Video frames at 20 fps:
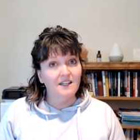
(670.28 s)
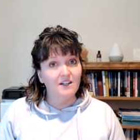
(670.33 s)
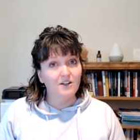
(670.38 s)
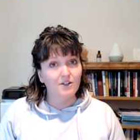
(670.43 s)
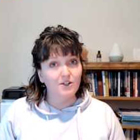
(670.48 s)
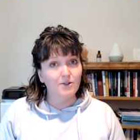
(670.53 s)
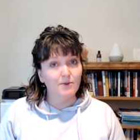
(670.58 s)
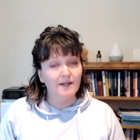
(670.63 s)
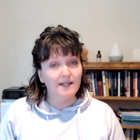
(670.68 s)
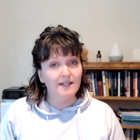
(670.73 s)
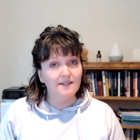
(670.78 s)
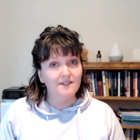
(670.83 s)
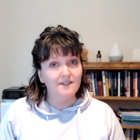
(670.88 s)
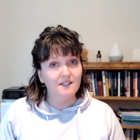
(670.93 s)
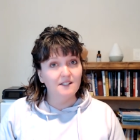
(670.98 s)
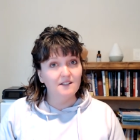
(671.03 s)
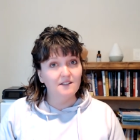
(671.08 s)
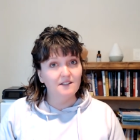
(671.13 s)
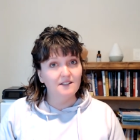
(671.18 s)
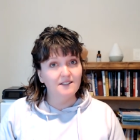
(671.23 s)
in our creative
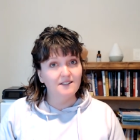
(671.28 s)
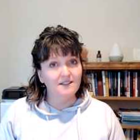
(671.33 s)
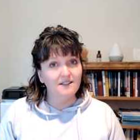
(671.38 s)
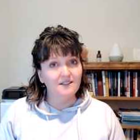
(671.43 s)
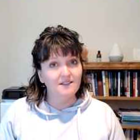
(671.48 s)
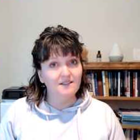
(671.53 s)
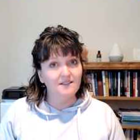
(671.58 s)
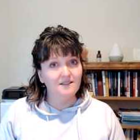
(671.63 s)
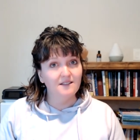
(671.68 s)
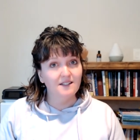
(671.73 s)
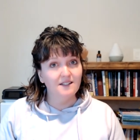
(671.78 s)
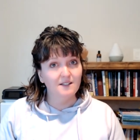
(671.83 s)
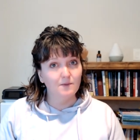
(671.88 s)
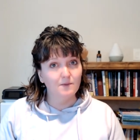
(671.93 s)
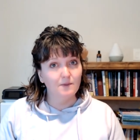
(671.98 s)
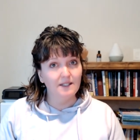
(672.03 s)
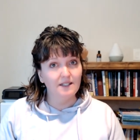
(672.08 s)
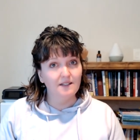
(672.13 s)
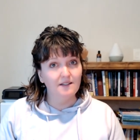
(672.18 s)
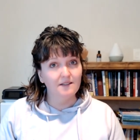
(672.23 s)
series this
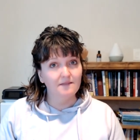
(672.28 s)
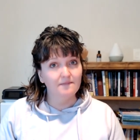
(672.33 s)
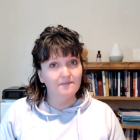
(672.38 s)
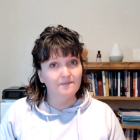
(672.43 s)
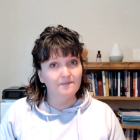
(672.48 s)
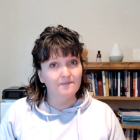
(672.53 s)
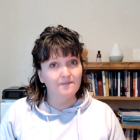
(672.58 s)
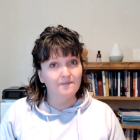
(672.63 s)
week,